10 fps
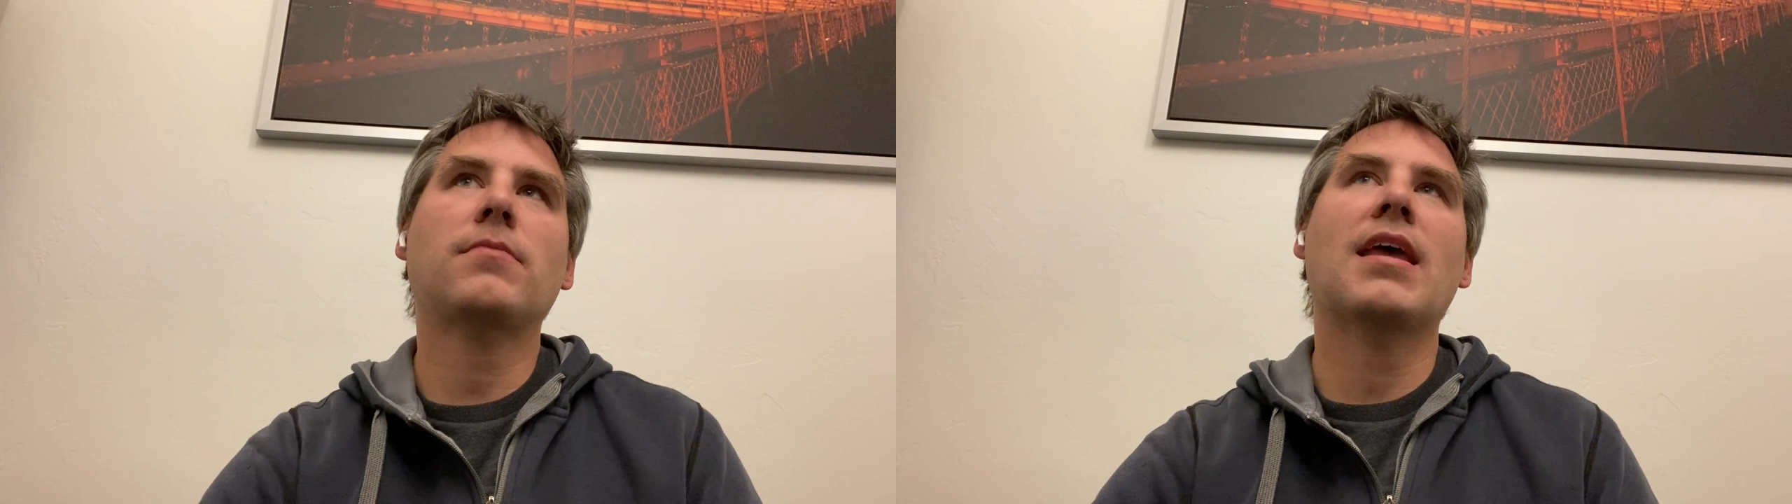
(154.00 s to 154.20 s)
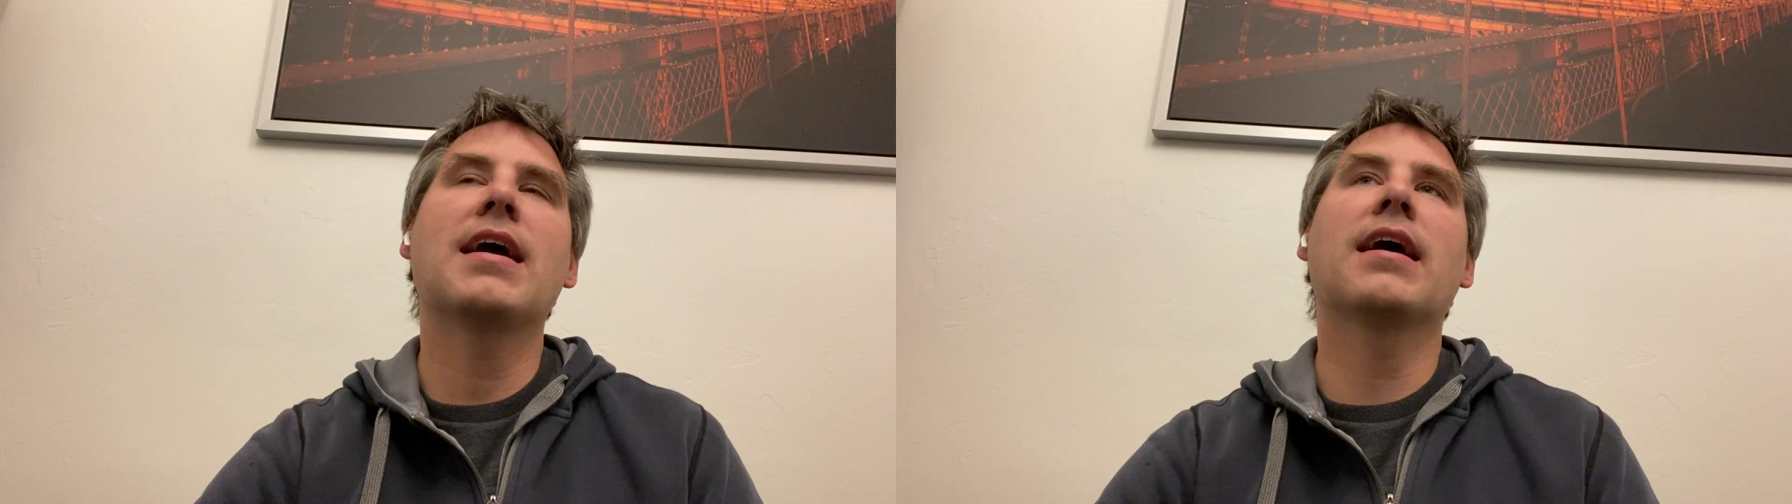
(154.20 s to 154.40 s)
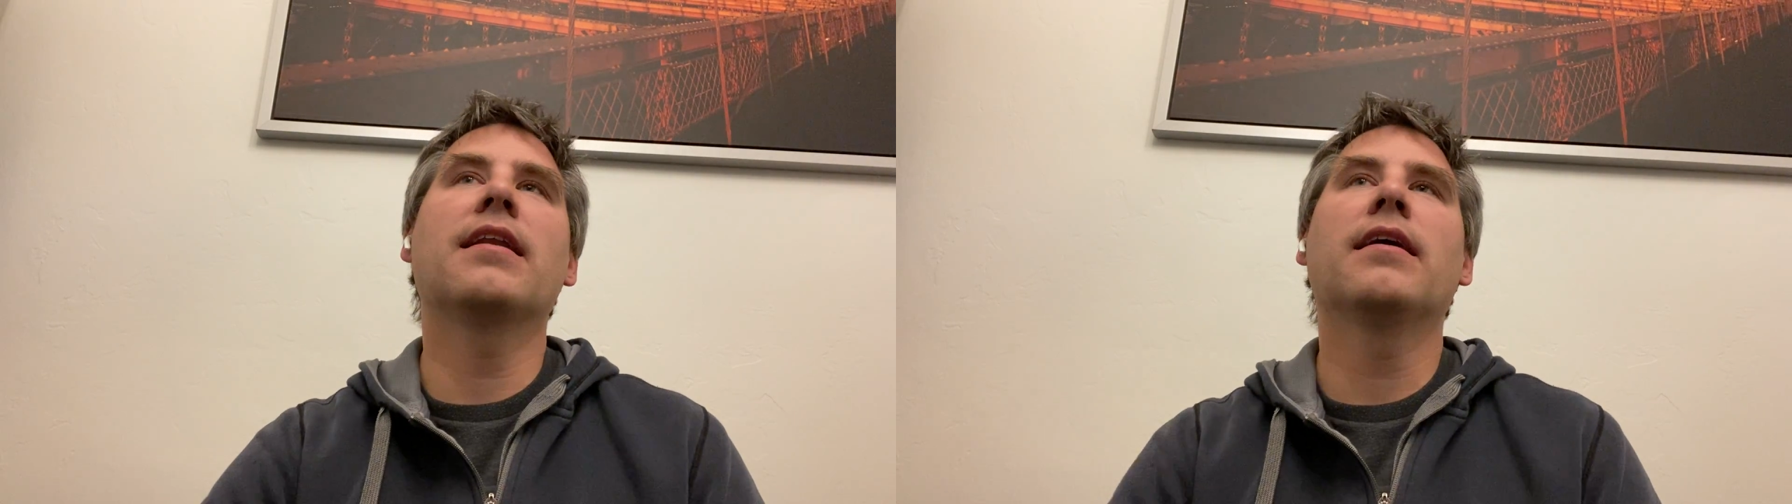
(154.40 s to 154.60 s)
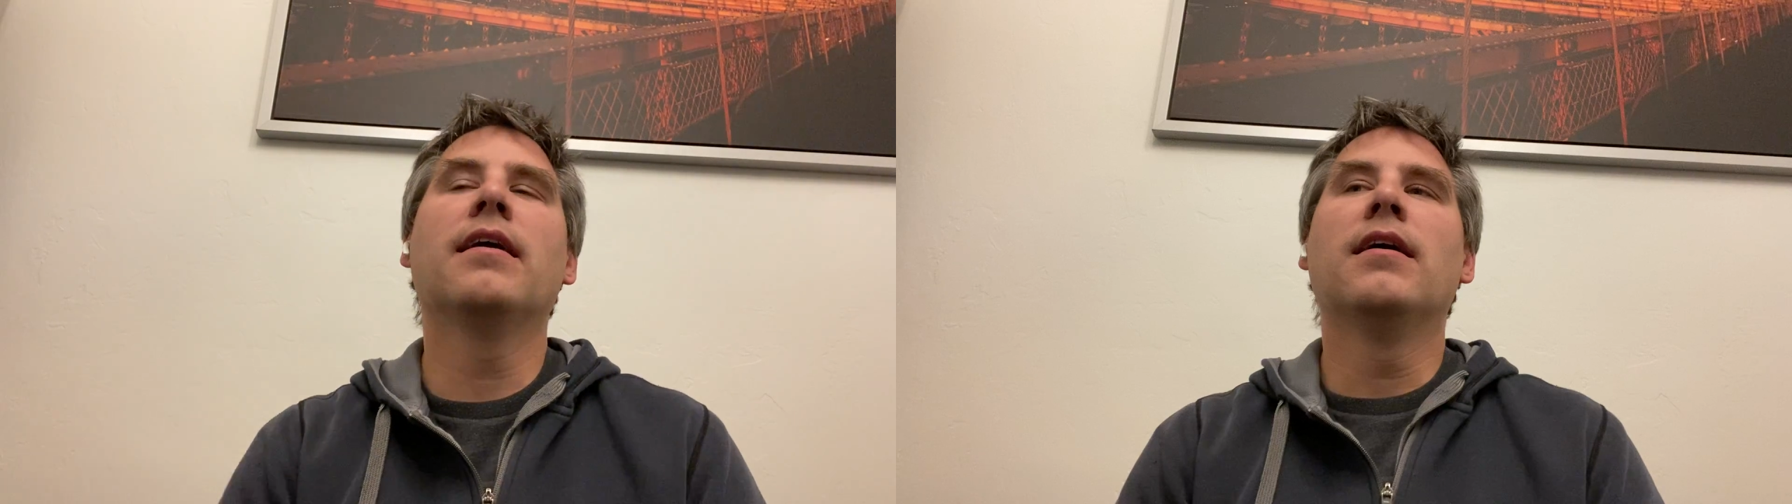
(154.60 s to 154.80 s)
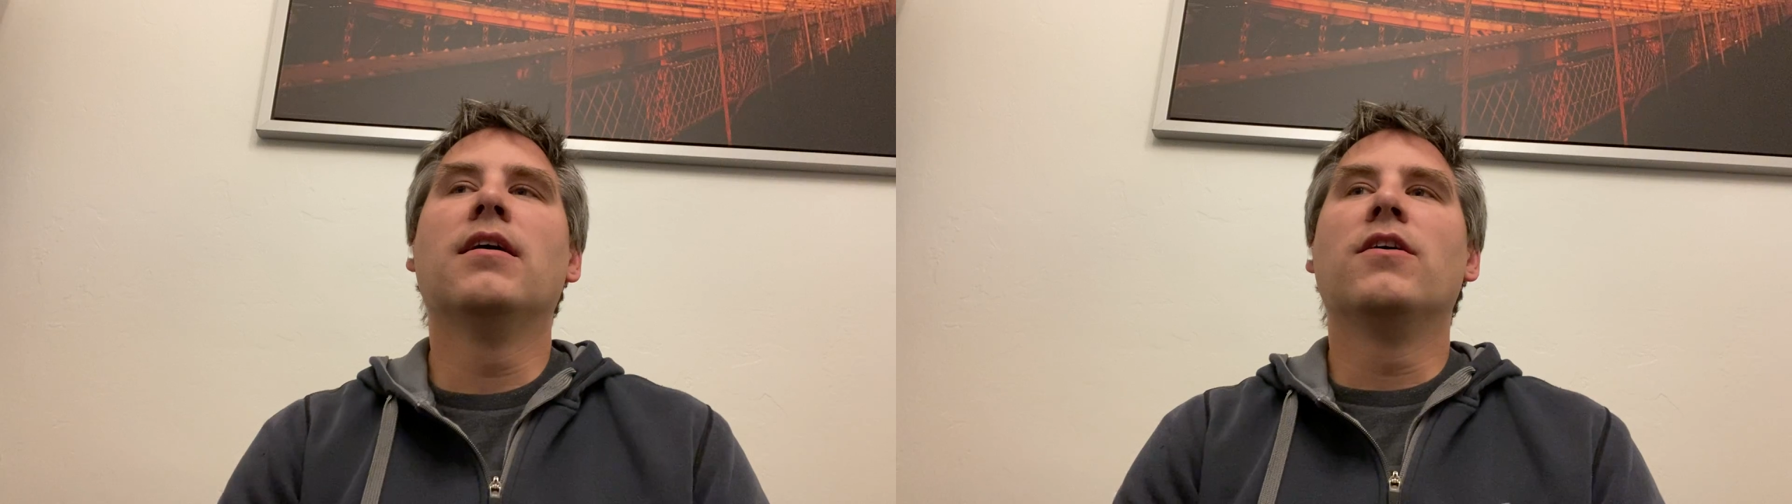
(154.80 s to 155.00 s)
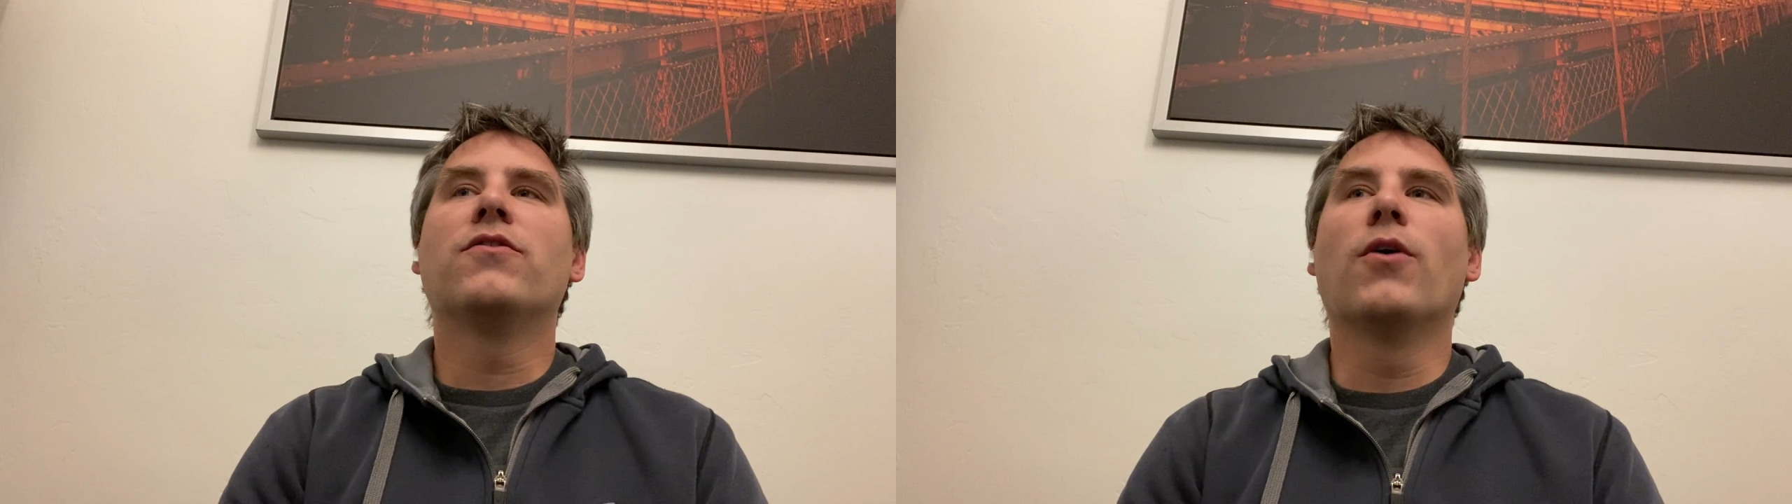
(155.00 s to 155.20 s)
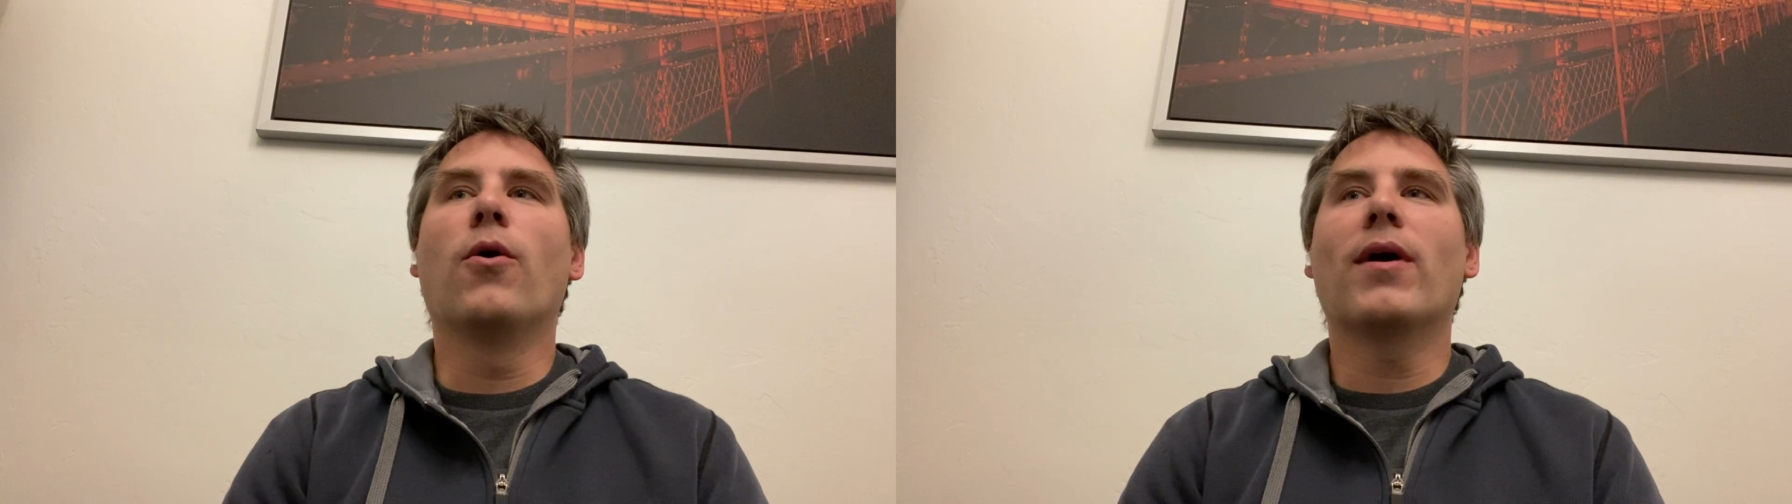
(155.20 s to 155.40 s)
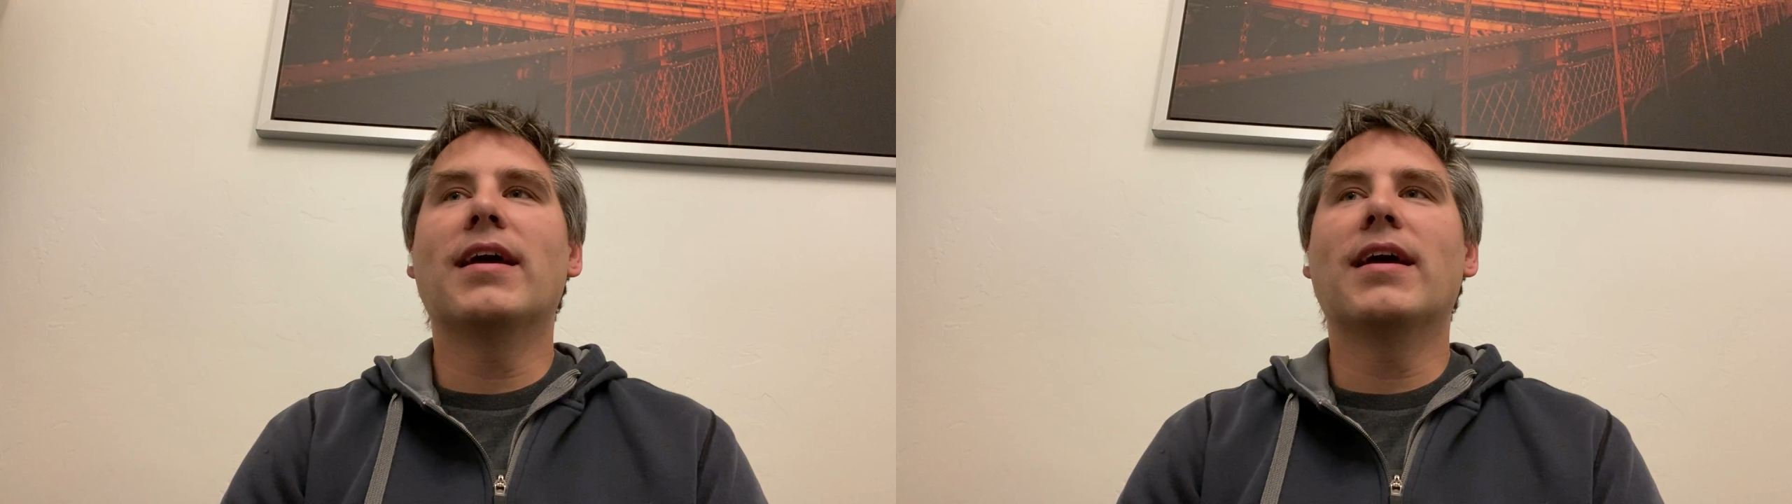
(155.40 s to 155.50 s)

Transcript: And so